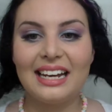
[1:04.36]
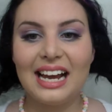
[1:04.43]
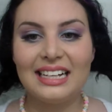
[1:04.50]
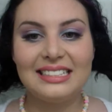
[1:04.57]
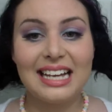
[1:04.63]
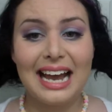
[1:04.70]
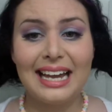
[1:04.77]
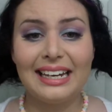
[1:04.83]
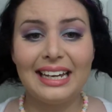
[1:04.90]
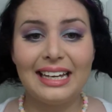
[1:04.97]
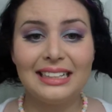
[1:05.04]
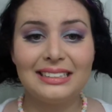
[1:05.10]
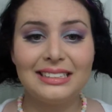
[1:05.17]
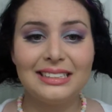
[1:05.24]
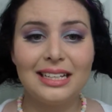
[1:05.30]
I dyed
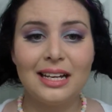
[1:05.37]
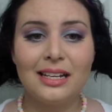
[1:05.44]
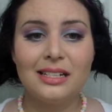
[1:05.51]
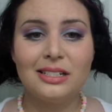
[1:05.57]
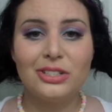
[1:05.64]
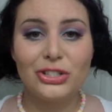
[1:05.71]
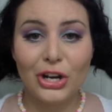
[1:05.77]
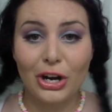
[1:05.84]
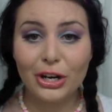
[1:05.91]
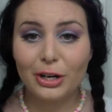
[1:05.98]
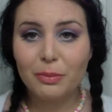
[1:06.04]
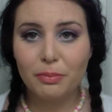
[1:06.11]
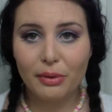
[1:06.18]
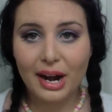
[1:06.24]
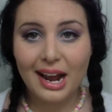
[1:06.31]
it
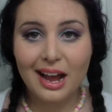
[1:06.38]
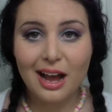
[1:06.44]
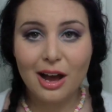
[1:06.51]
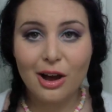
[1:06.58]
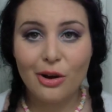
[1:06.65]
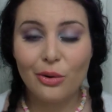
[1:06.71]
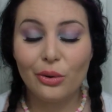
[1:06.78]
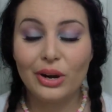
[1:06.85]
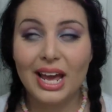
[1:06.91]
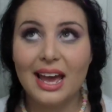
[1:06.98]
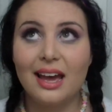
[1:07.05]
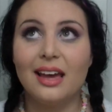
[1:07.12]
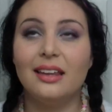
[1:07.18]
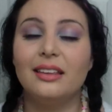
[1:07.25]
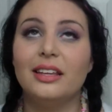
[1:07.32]
dark brown,
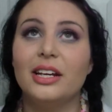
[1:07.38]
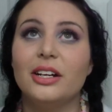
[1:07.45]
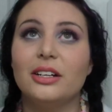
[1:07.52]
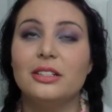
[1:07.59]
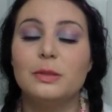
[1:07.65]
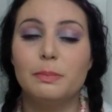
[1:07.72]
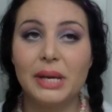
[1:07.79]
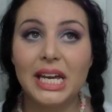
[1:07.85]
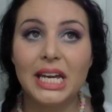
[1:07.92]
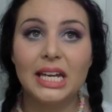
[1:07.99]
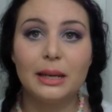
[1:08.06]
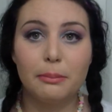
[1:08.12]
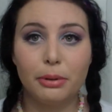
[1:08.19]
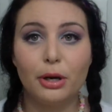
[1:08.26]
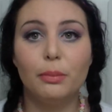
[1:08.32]
and there's pink
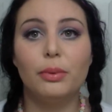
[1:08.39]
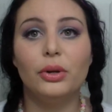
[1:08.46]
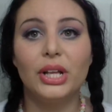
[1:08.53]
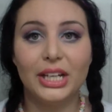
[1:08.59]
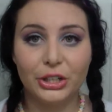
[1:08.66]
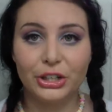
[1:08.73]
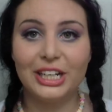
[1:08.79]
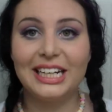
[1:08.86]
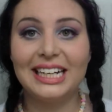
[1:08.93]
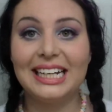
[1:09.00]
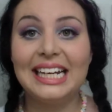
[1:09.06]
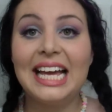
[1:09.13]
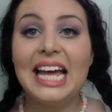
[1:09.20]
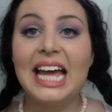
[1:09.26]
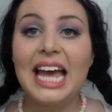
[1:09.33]
and purple and
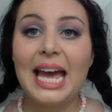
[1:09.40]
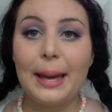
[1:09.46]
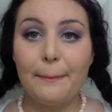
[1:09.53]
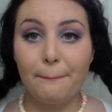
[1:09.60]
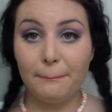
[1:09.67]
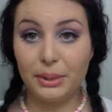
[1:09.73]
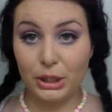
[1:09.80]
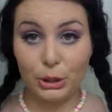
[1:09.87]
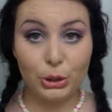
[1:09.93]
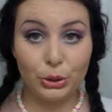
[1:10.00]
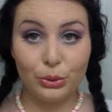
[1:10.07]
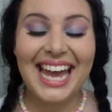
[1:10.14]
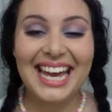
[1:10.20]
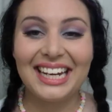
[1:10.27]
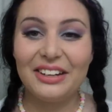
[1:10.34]
green and blue.
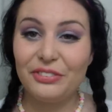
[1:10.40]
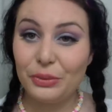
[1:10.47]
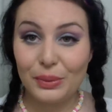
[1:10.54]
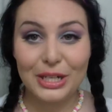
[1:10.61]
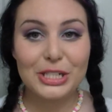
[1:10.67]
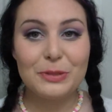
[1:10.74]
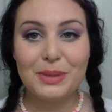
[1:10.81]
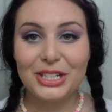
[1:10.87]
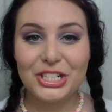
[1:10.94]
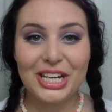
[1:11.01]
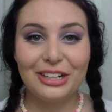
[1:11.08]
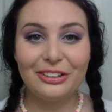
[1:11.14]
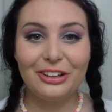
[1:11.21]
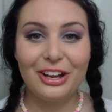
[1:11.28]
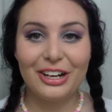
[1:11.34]
And if you watch my
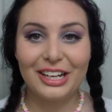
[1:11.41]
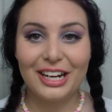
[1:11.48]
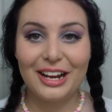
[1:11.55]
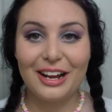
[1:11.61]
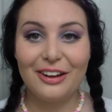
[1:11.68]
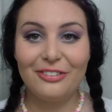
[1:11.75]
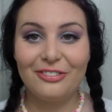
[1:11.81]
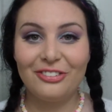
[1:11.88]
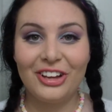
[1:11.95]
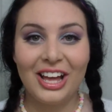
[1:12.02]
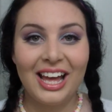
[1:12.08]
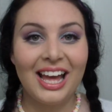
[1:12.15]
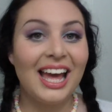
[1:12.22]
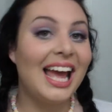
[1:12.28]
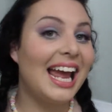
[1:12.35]
channel long enough,
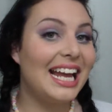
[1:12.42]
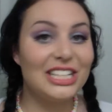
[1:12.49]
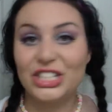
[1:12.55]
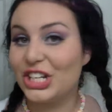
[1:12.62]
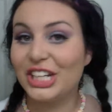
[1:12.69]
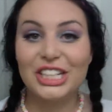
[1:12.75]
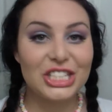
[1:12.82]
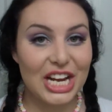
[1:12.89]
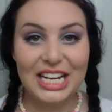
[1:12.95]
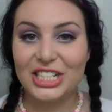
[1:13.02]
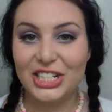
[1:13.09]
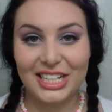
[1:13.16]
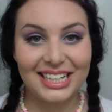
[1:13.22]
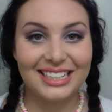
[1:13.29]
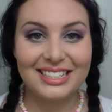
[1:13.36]
it's gonna change
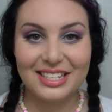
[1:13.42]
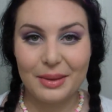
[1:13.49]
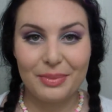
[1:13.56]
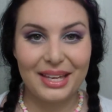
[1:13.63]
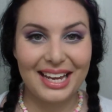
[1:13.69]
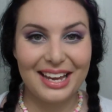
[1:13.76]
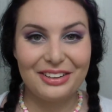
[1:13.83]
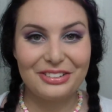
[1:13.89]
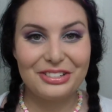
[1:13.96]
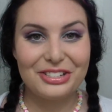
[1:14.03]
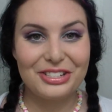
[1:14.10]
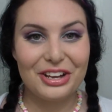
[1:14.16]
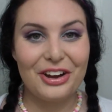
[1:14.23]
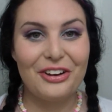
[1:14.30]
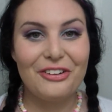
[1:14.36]
again to something else.
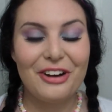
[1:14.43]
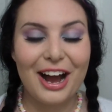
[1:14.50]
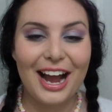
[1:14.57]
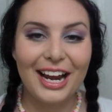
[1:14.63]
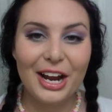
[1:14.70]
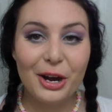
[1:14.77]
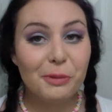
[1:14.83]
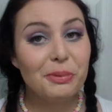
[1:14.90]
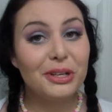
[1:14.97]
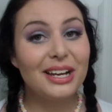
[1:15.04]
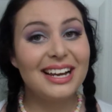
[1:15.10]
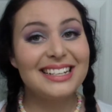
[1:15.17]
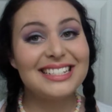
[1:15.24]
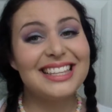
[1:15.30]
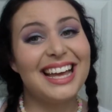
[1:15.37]
So I hope you
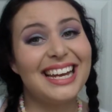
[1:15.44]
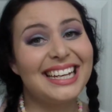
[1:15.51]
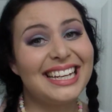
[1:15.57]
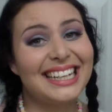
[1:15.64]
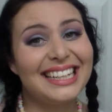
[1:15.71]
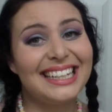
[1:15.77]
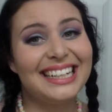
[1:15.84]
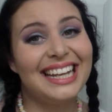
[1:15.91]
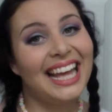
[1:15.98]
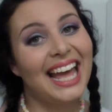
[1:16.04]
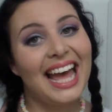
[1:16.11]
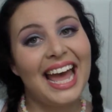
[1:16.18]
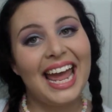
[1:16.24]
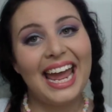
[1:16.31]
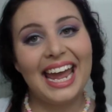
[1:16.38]
guys like it,
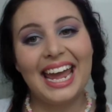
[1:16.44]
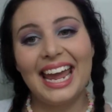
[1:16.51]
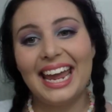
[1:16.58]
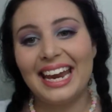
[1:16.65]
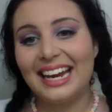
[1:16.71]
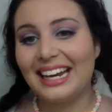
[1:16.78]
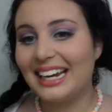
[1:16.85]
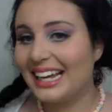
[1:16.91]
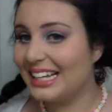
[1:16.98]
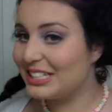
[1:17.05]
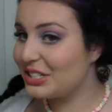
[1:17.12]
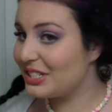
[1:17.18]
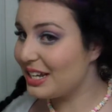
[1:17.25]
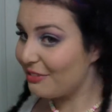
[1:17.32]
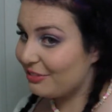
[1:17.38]
and
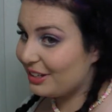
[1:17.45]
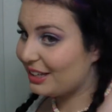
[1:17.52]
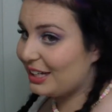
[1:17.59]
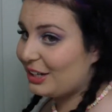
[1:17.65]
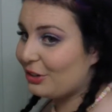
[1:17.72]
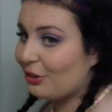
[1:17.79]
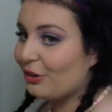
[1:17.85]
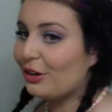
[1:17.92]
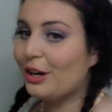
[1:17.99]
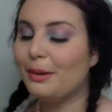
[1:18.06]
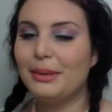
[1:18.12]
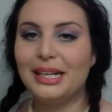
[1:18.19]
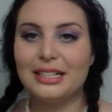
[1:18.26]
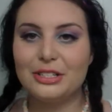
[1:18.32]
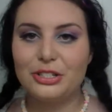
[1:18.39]
it's definitely growing on
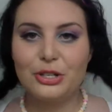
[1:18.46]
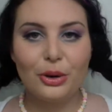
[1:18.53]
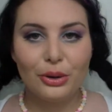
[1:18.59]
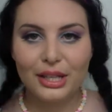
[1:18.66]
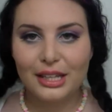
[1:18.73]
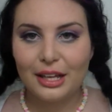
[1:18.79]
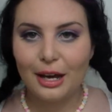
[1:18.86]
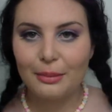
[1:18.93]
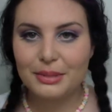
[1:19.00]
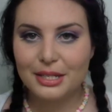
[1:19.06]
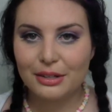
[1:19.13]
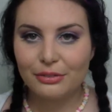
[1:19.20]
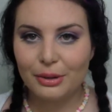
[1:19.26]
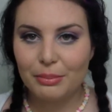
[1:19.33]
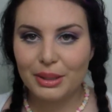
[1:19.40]
me. It's totally the
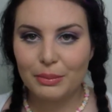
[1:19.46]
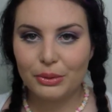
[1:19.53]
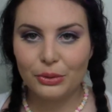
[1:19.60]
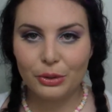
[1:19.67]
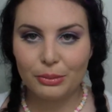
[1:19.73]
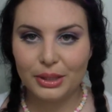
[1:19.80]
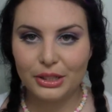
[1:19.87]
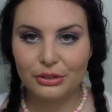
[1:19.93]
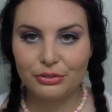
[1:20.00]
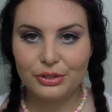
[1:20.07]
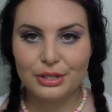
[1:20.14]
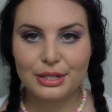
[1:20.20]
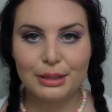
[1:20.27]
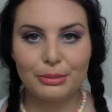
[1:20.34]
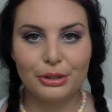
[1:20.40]
opposite of what people normally do for
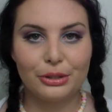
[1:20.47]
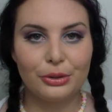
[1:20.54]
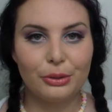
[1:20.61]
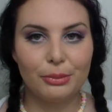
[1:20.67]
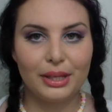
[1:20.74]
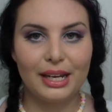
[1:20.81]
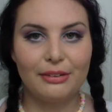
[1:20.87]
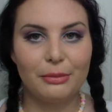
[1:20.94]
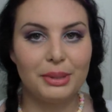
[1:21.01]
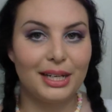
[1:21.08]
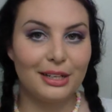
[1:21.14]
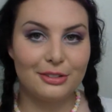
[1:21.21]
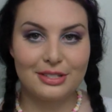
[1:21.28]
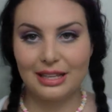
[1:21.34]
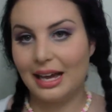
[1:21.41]
summer. Normally everybody
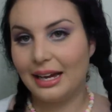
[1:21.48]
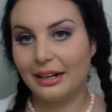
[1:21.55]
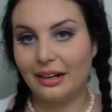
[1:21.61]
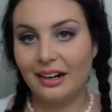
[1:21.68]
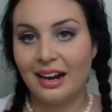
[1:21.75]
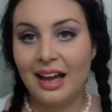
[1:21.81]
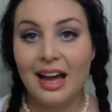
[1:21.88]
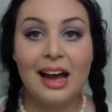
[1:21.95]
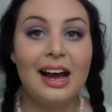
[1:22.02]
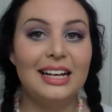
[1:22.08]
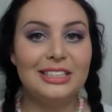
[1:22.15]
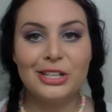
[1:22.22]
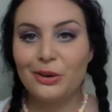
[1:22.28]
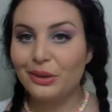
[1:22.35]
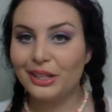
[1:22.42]
goes lighter. I
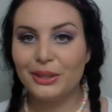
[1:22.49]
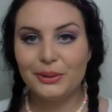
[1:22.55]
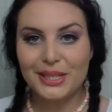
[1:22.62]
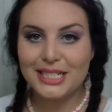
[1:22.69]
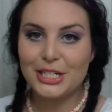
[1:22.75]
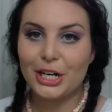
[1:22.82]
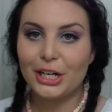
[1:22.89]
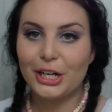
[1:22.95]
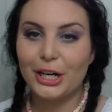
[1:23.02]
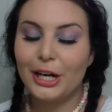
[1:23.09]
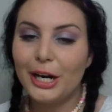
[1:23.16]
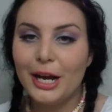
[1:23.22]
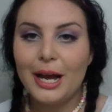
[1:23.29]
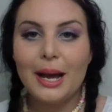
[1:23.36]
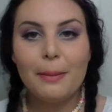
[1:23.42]
totally went
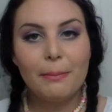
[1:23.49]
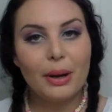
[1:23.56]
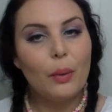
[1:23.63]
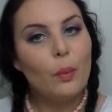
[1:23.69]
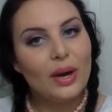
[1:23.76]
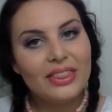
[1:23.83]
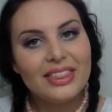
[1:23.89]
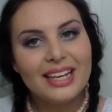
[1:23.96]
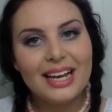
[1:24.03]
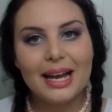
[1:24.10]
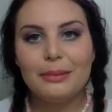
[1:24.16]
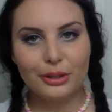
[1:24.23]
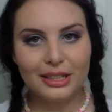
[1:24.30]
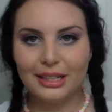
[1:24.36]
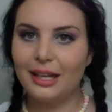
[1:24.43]
darker. But one thing I'm
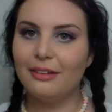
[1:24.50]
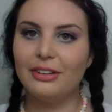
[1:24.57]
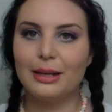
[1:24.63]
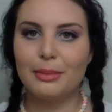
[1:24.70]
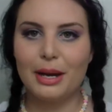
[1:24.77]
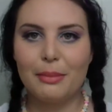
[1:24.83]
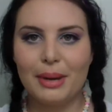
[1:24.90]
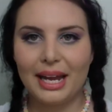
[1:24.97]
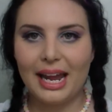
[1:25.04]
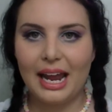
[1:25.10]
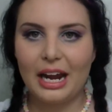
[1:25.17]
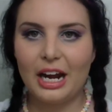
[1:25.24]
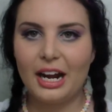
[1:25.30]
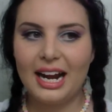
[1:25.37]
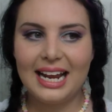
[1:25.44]
really loving about my
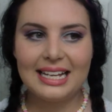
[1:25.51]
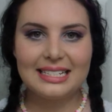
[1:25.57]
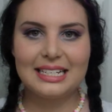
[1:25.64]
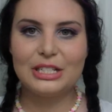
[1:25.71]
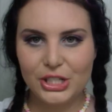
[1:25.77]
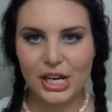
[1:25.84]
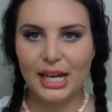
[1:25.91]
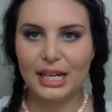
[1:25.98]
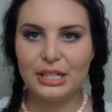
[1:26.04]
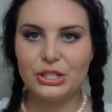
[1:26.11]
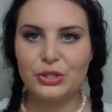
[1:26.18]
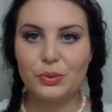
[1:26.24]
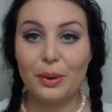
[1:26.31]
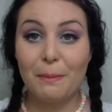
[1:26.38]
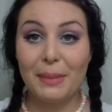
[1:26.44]
hair is it
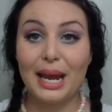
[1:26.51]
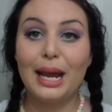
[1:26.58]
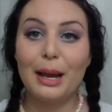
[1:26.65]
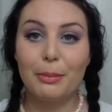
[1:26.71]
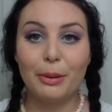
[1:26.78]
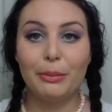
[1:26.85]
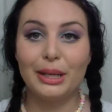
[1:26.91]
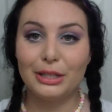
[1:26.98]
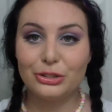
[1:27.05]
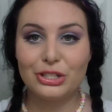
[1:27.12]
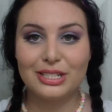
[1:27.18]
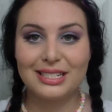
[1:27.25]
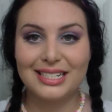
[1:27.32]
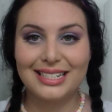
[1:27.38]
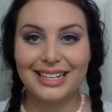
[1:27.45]
changed what makeup I'm
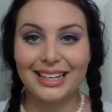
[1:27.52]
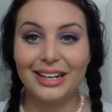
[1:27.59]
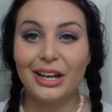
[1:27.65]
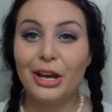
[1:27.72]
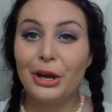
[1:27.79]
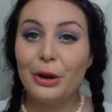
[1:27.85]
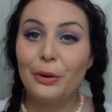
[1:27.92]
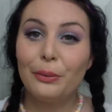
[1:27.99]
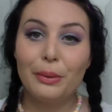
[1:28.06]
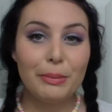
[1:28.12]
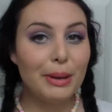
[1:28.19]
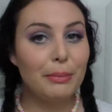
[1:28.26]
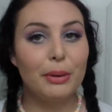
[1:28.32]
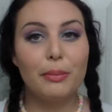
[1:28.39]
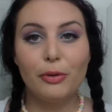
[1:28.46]
interested in.
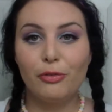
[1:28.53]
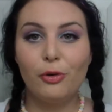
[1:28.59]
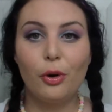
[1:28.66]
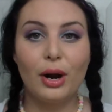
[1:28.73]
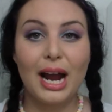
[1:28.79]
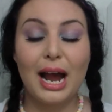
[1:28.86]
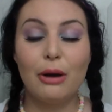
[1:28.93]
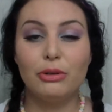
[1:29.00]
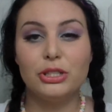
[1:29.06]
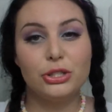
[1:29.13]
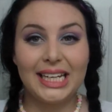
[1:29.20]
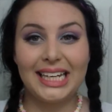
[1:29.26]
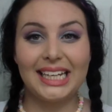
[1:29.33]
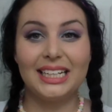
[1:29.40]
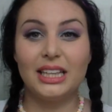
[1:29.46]
Remember before how it's
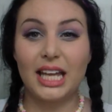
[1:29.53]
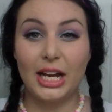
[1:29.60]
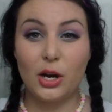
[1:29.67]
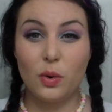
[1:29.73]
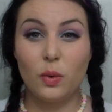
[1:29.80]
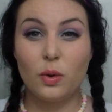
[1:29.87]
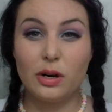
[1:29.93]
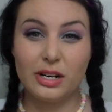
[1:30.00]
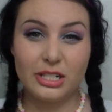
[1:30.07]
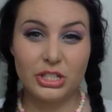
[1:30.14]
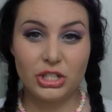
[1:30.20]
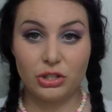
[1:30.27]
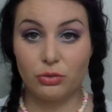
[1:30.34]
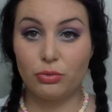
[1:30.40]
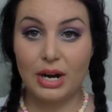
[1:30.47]
into like orange
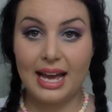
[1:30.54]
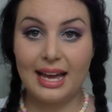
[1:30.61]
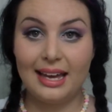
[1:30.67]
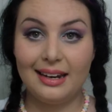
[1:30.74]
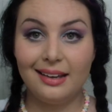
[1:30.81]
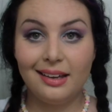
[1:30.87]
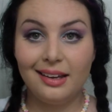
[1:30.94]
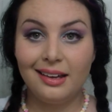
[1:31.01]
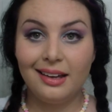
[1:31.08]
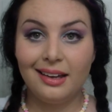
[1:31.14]
and red